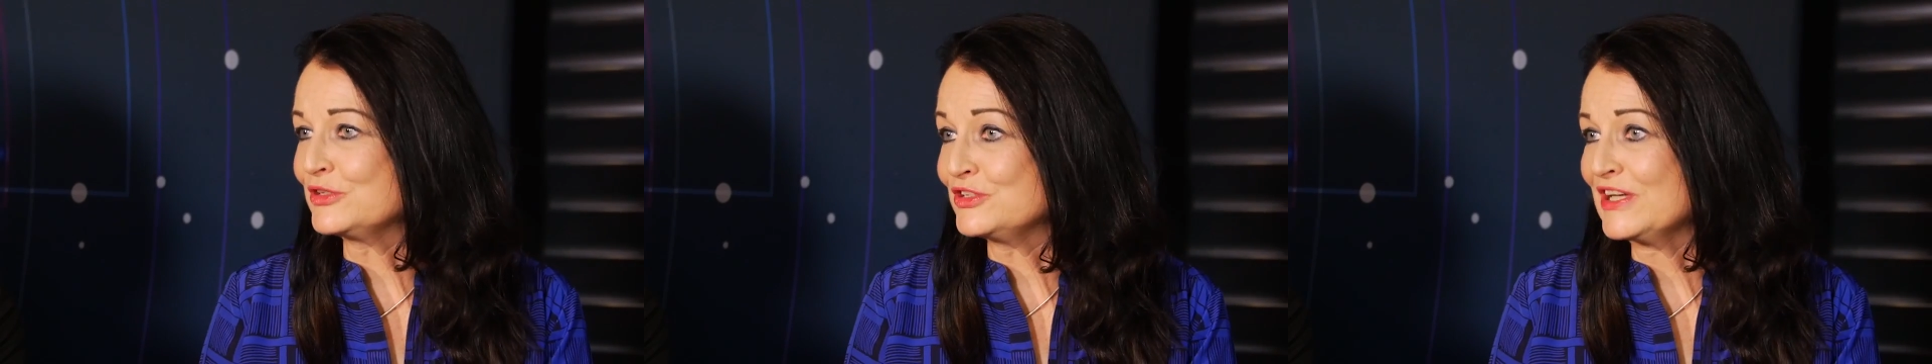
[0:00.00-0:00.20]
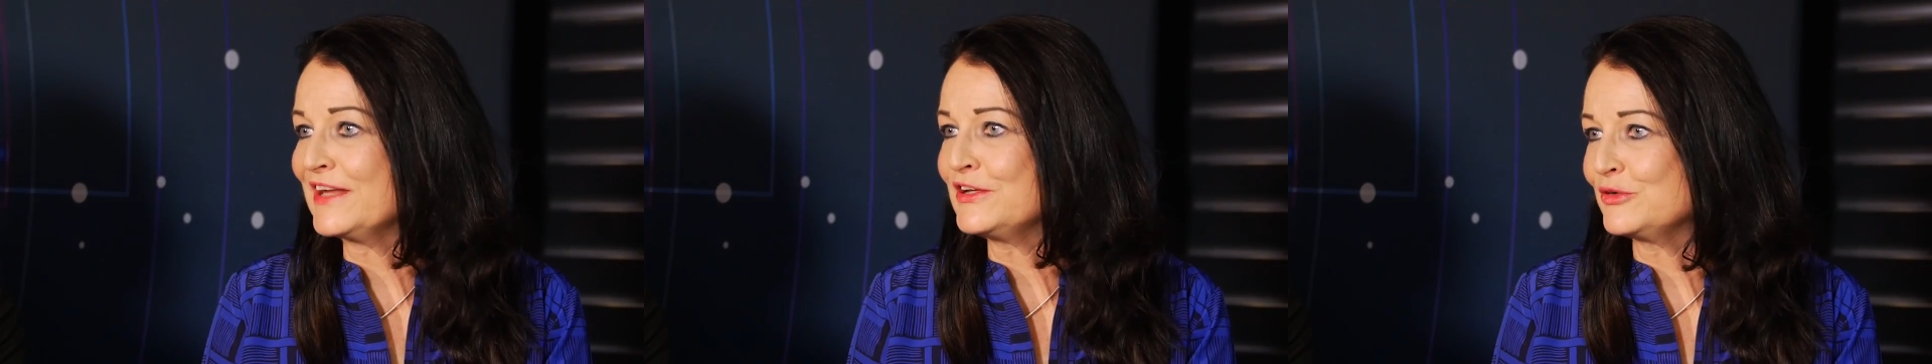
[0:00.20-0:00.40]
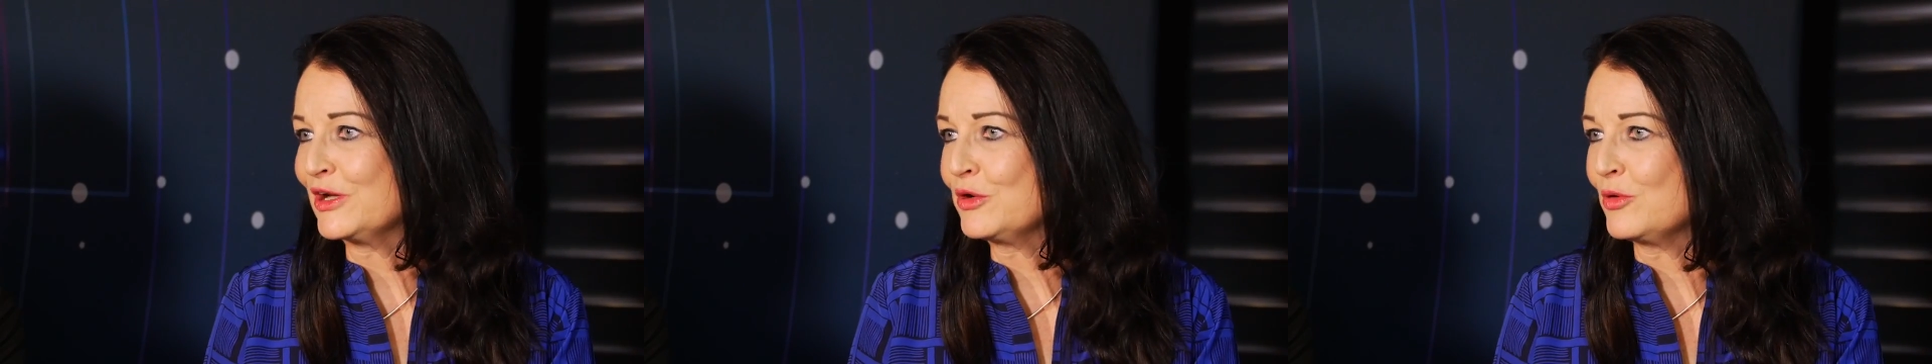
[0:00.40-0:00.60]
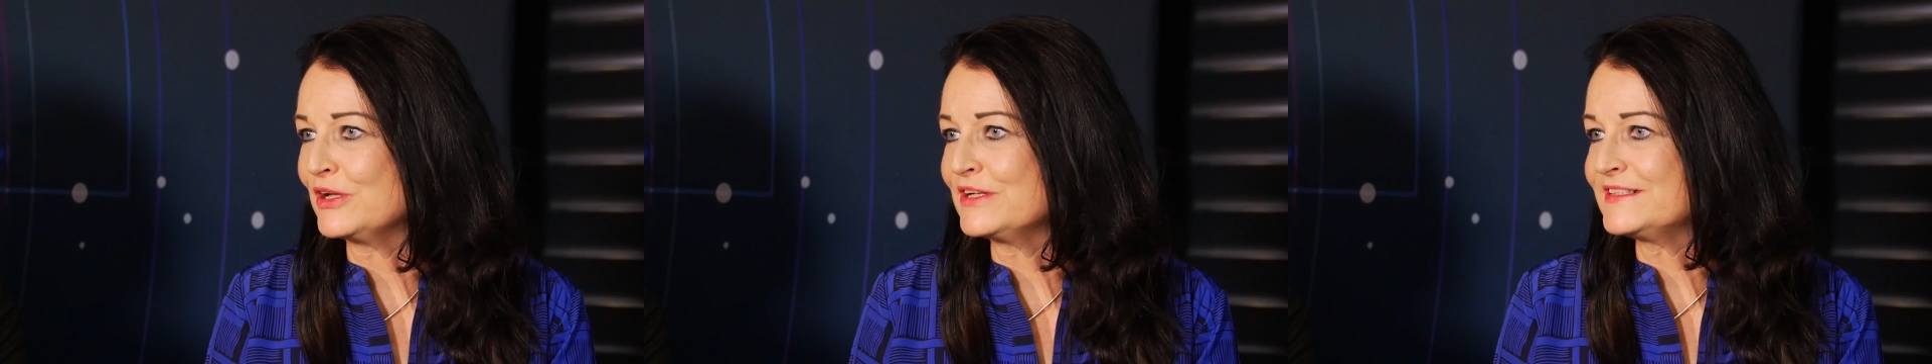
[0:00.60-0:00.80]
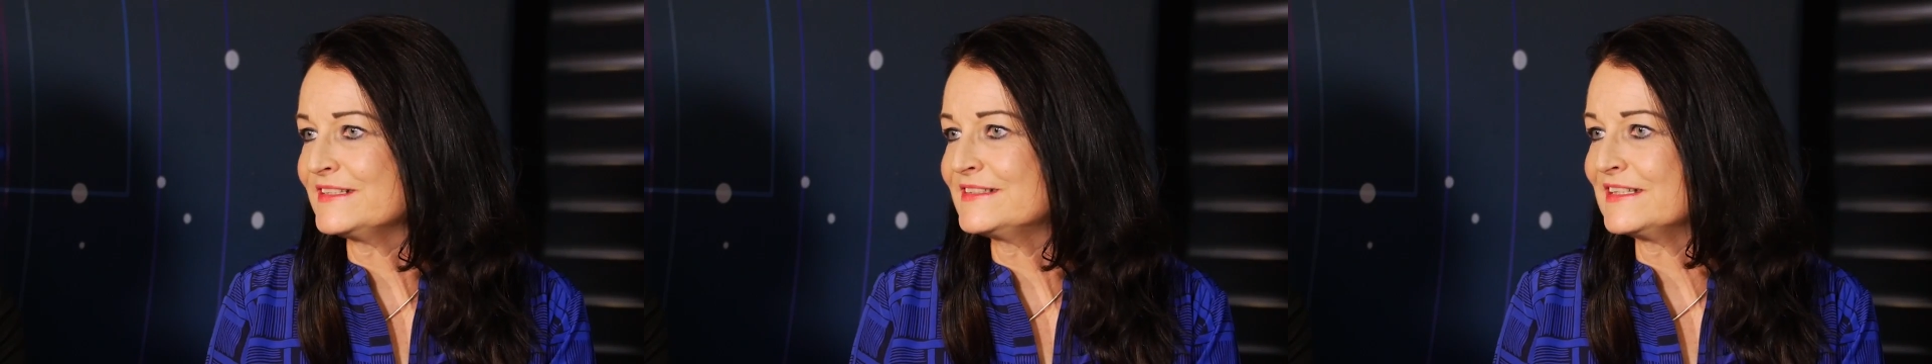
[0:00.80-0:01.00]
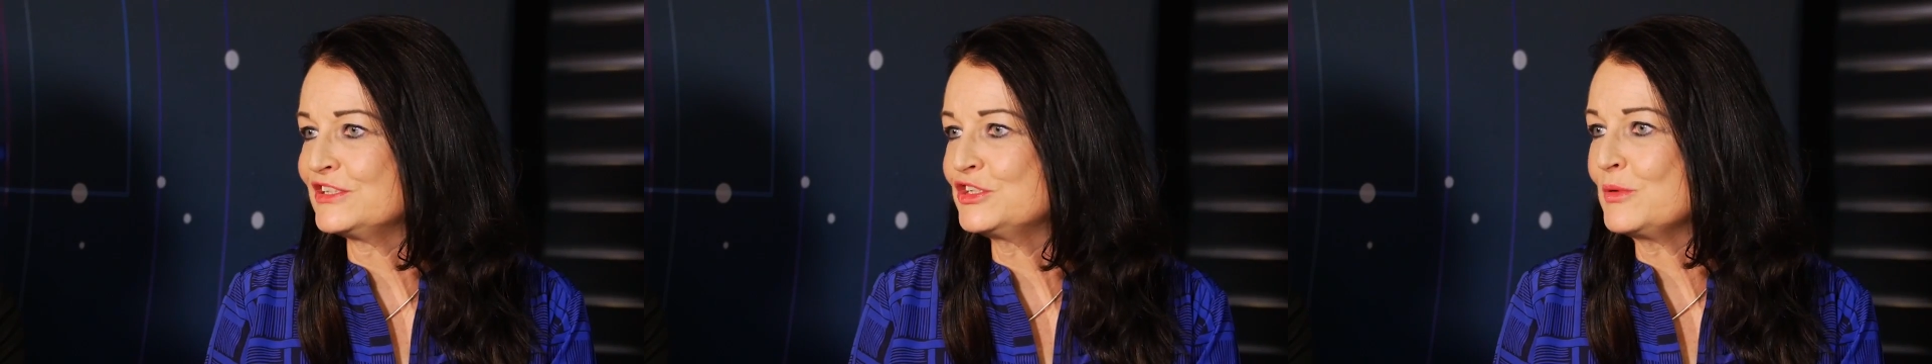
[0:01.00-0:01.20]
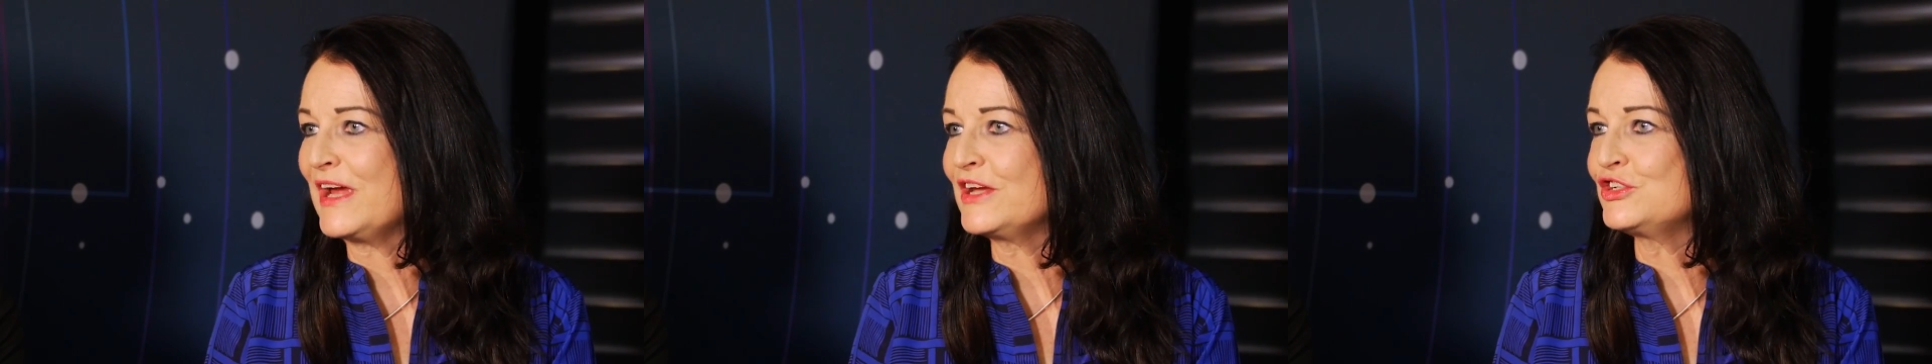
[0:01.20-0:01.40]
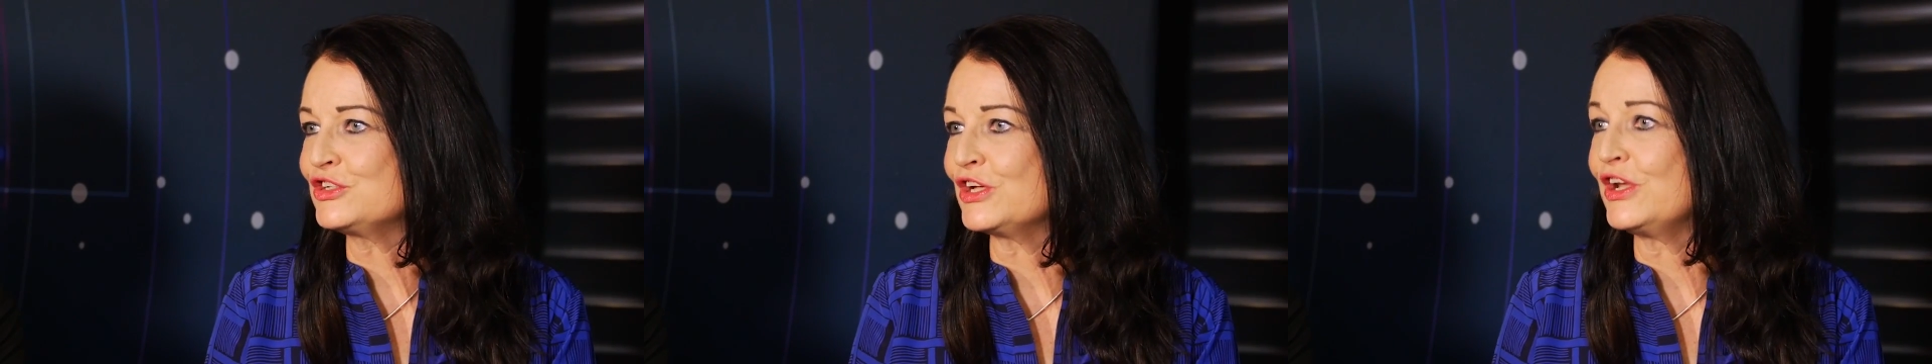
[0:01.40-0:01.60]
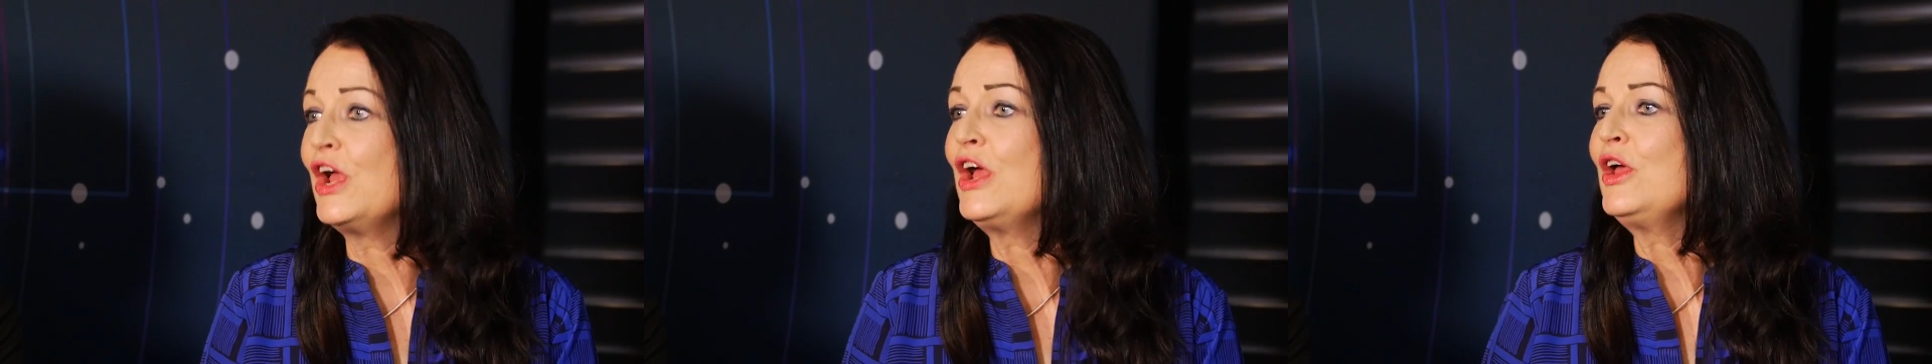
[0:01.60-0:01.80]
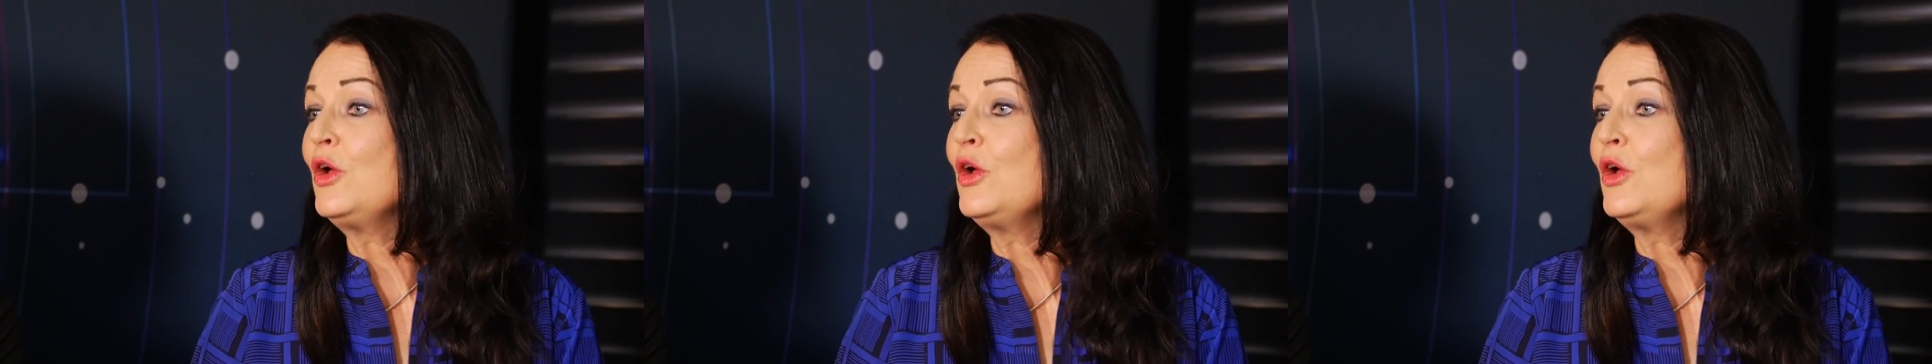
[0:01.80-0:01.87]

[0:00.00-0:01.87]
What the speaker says: a gender equality situation,